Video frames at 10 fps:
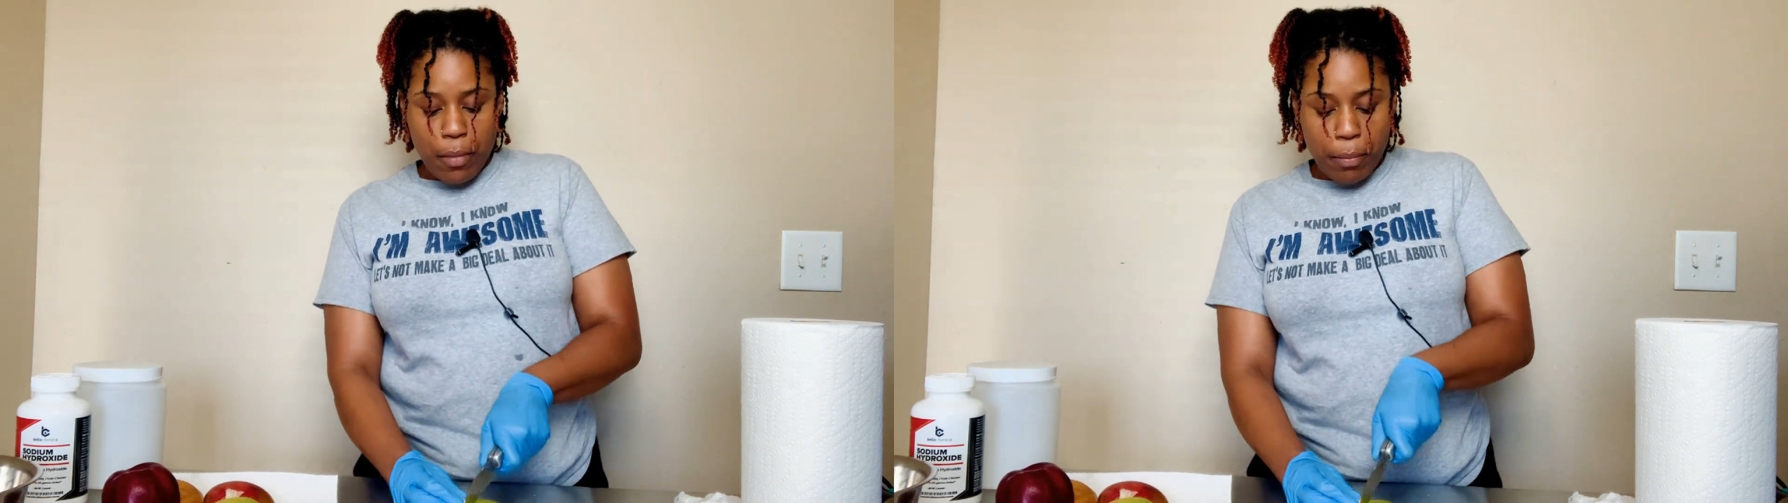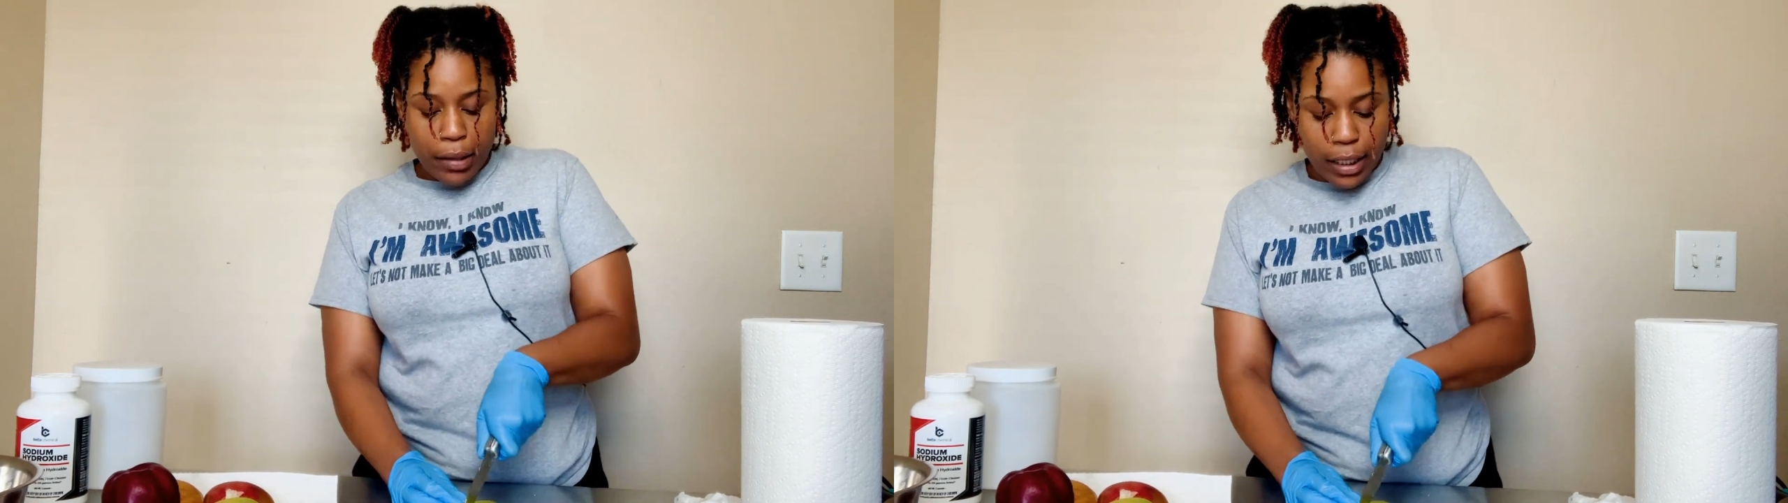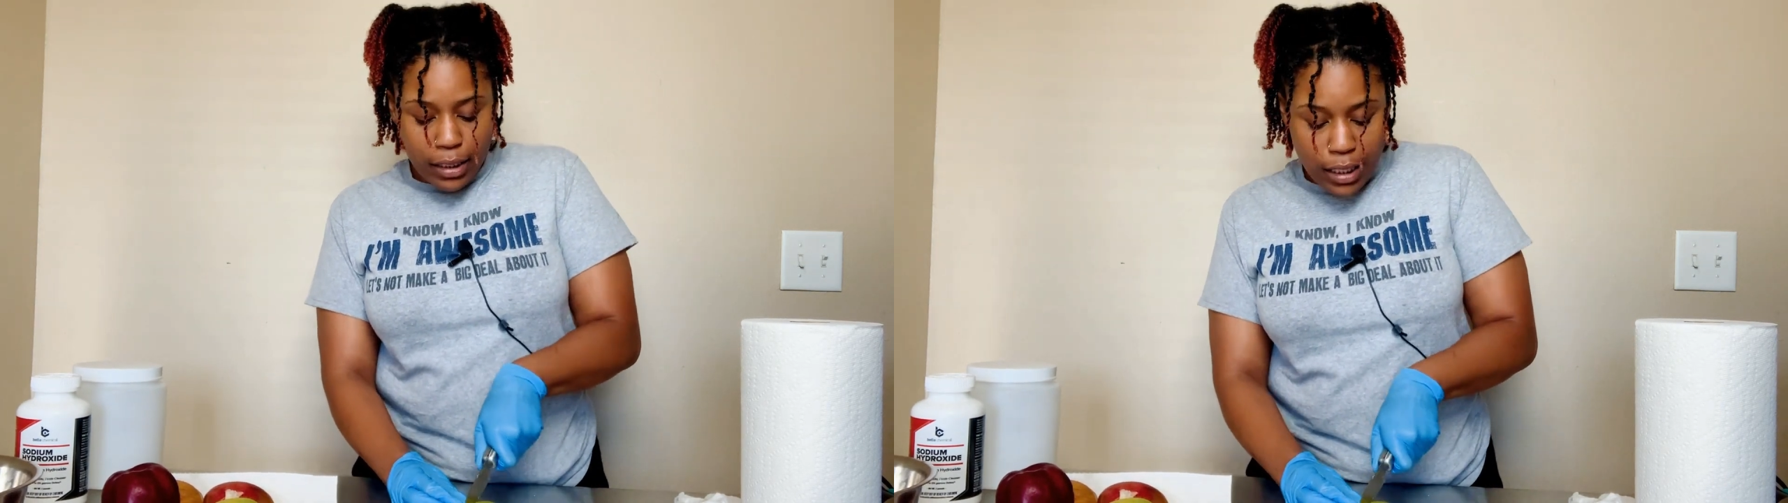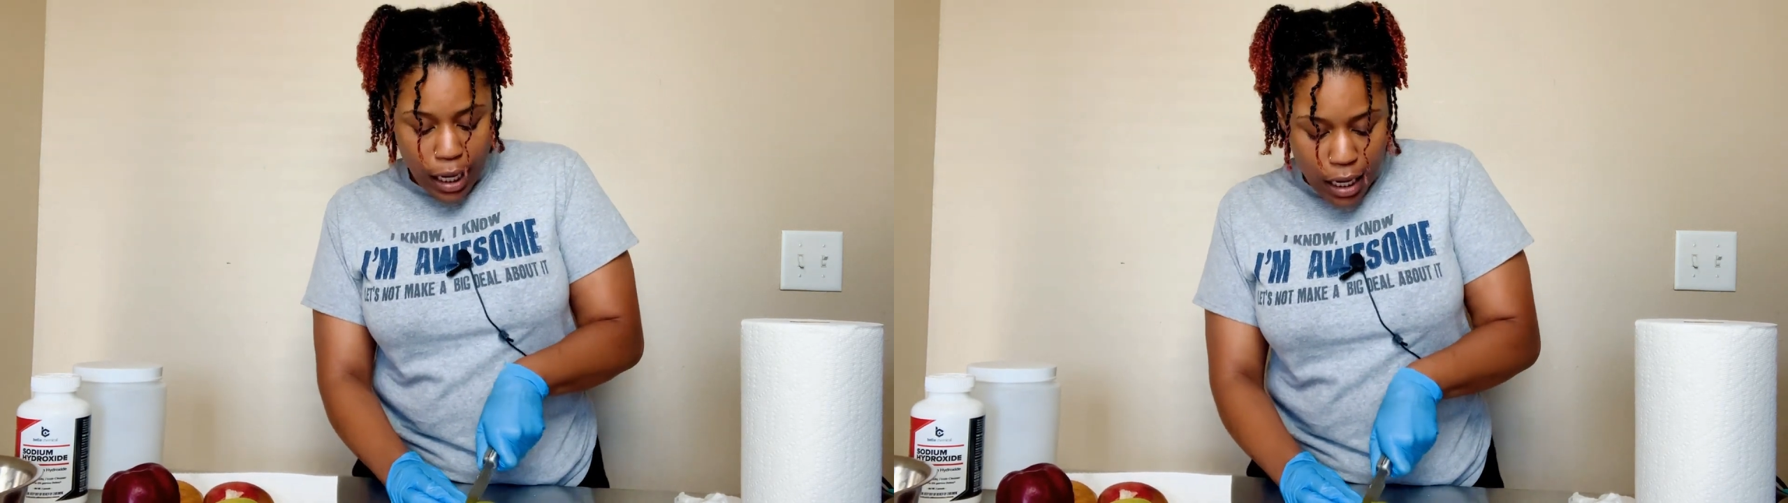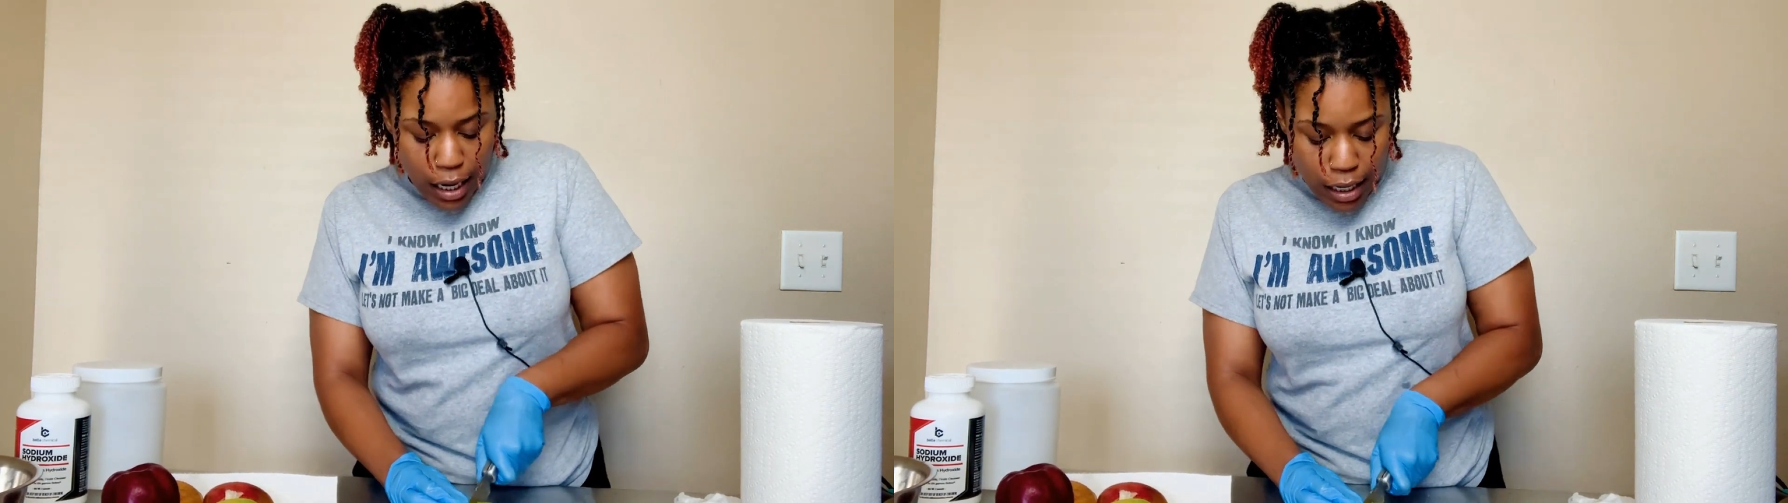
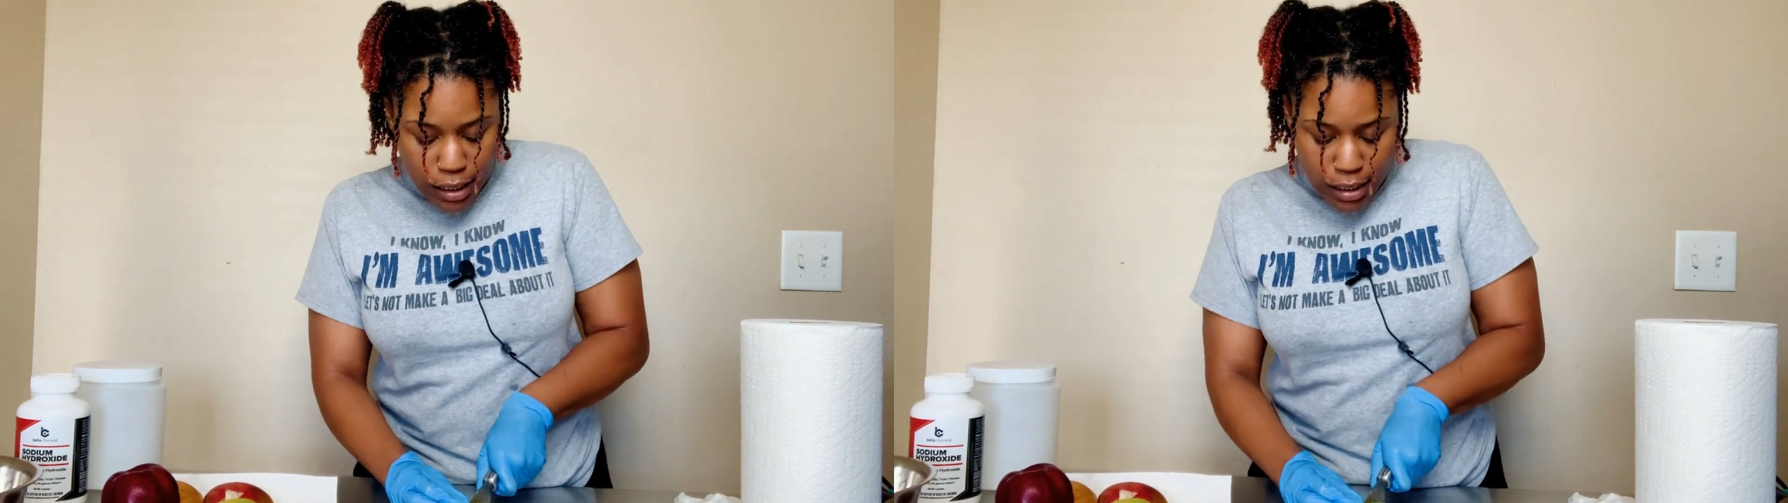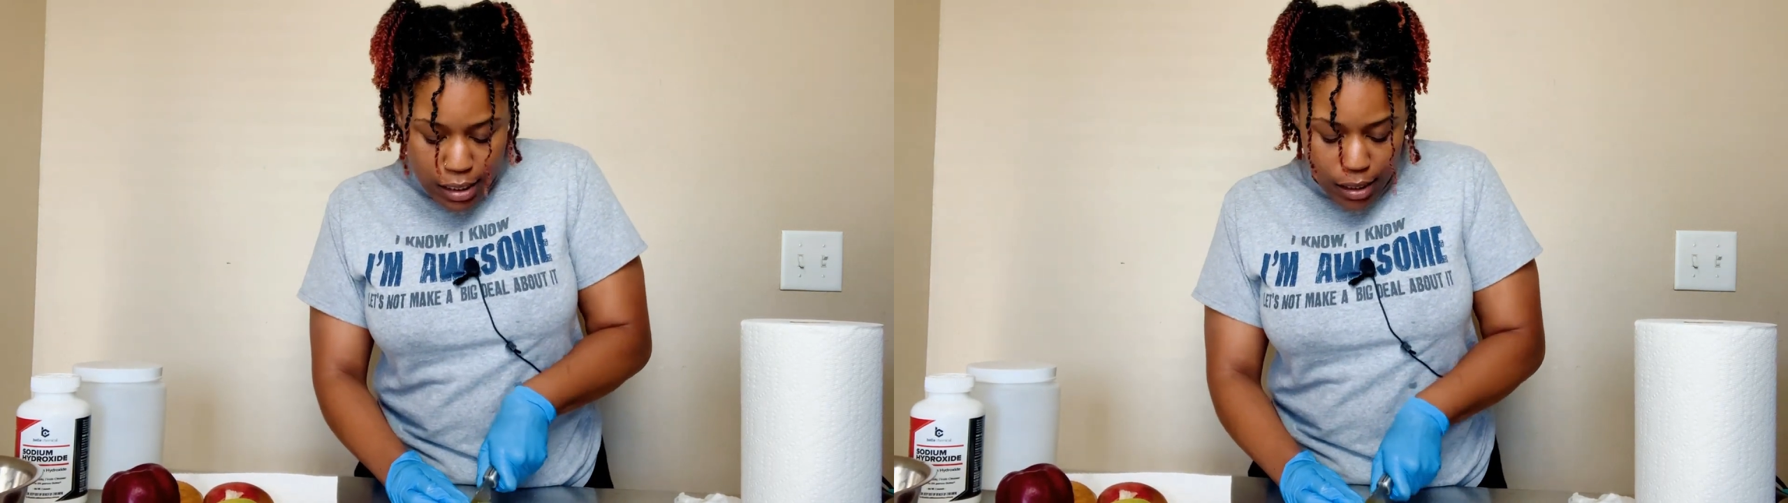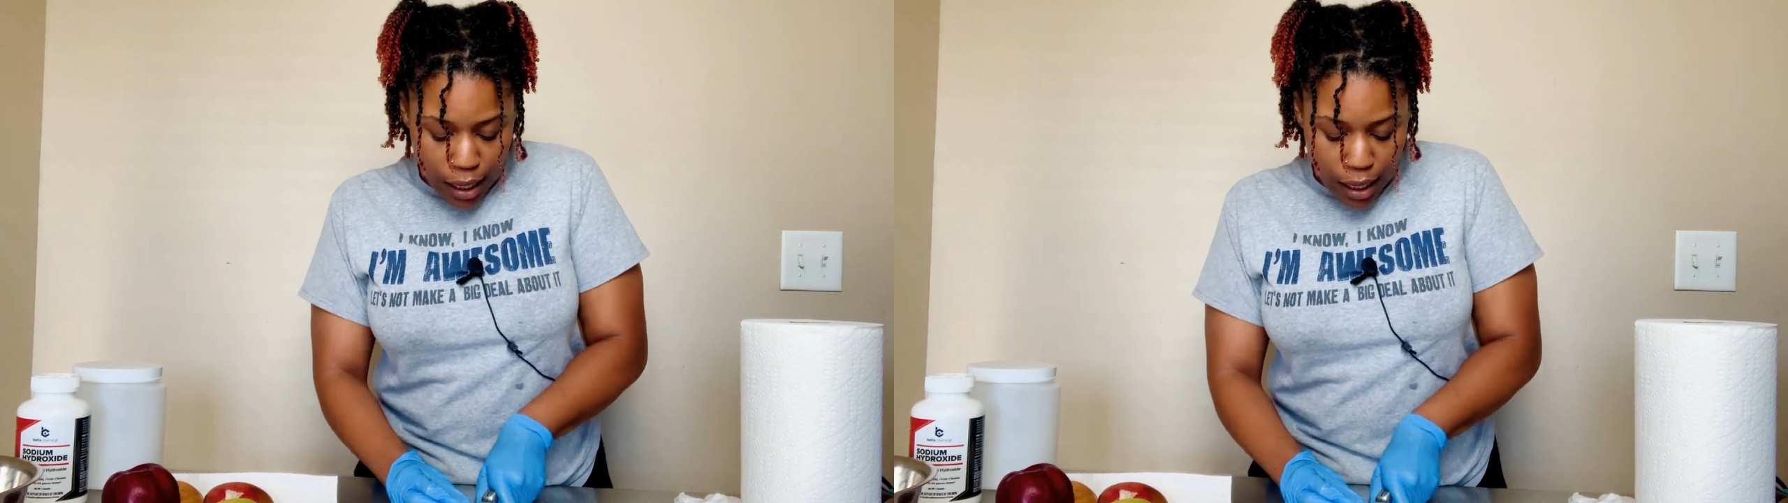plantains,